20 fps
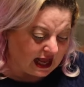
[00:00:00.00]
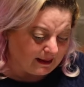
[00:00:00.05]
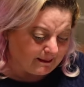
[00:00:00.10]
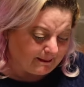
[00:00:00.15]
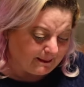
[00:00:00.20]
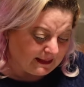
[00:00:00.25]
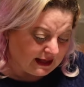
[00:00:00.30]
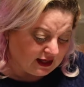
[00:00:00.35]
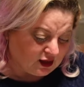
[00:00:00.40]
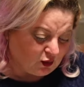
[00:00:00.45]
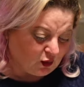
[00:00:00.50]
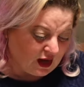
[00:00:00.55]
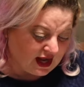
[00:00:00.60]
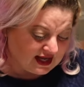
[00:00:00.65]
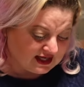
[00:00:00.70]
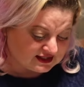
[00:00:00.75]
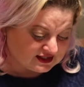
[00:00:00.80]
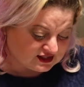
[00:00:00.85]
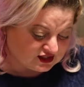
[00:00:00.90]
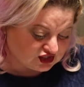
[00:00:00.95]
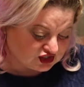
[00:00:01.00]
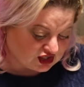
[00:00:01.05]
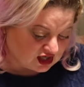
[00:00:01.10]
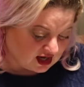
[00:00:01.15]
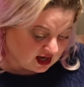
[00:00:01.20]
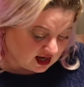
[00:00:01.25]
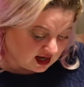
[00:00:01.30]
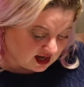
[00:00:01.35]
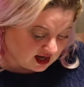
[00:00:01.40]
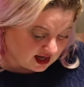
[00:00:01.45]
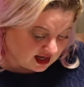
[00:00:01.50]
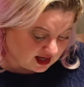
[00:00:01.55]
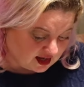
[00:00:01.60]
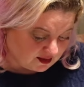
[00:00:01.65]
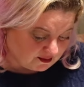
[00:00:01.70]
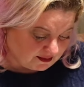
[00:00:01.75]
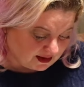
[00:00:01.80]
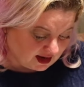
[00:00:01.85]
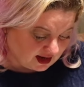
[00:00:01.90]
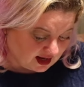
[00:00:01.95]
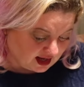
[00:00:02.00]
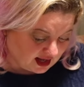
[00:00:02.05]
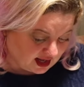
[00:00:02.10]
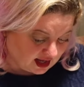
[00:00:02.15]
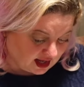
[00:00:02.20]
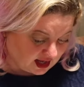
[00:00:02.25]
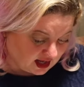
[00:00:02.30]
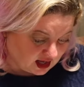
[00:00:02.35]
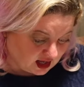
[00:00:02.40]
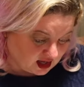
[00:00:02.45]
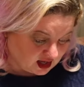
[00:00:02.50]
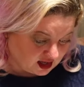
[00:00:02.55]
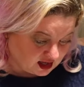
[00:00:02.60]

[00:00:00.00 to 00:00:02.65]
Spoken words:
Midwest Chai by,